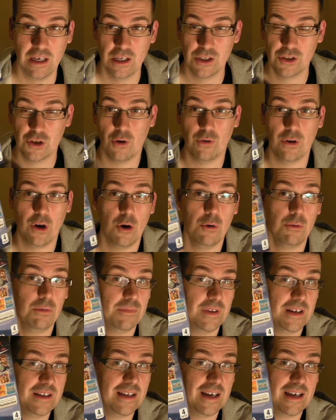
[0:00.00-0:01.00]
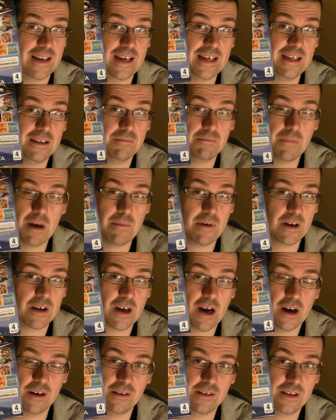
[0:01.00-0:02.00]
So all in all, £9.99, memory
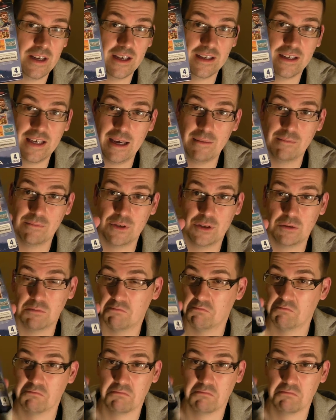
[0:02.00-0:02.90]
card and 10 games.